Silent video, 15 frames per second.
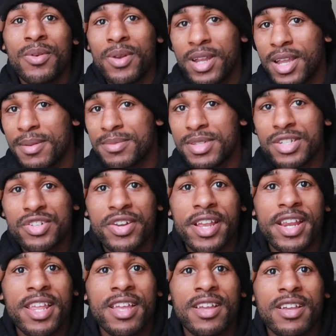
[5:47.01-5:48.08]
when it comes to
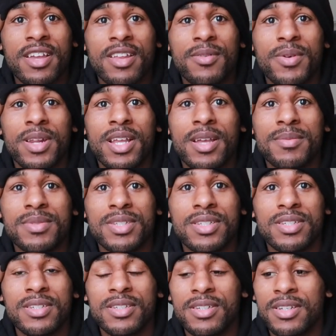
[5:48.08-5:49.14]
training and when it comes
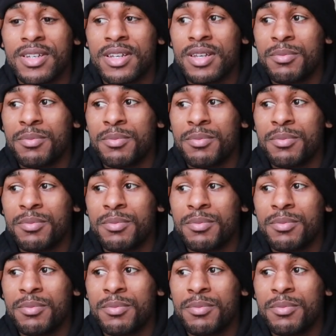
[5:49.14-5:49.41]
to